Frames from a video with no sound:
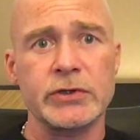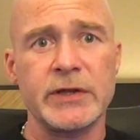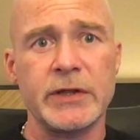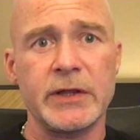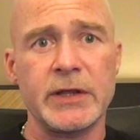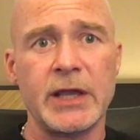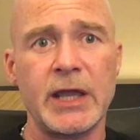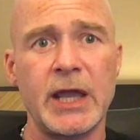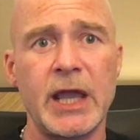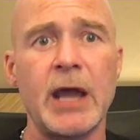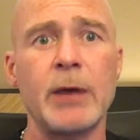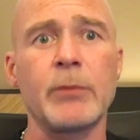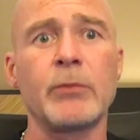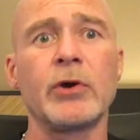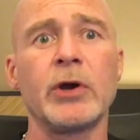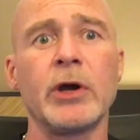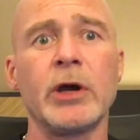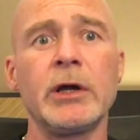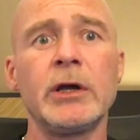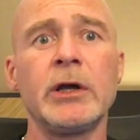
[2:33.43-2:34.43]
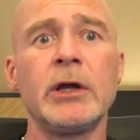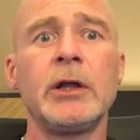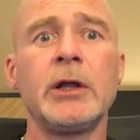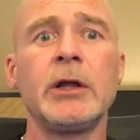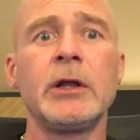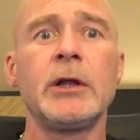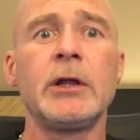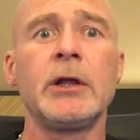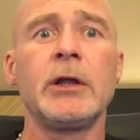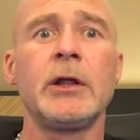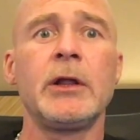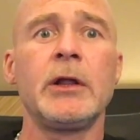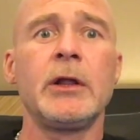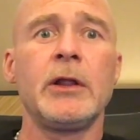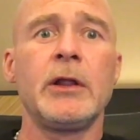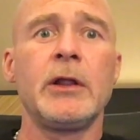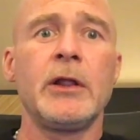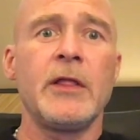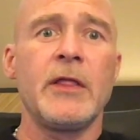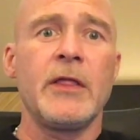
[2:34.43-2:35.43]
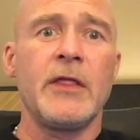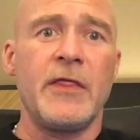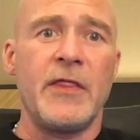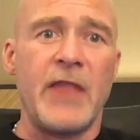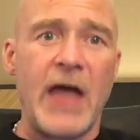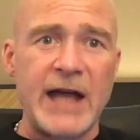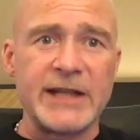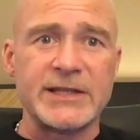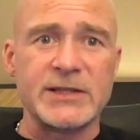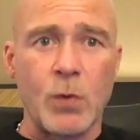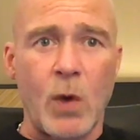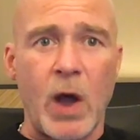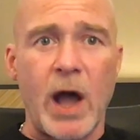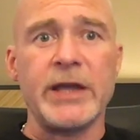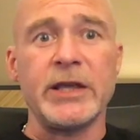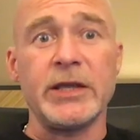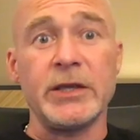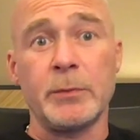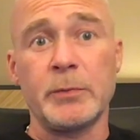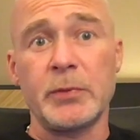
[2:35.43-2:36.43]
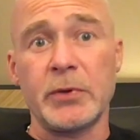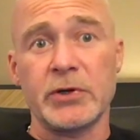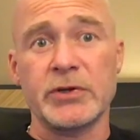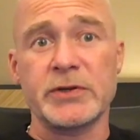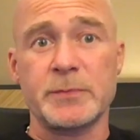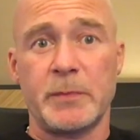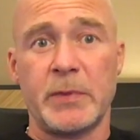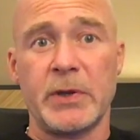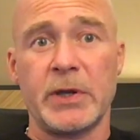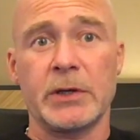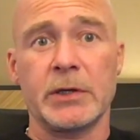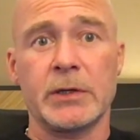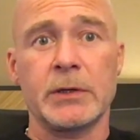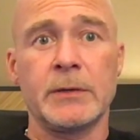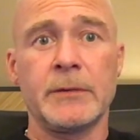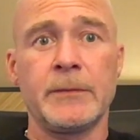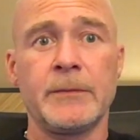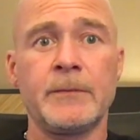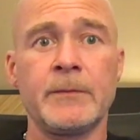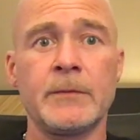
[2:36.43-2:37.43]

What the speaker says: to the camera. That's why he appears bigger.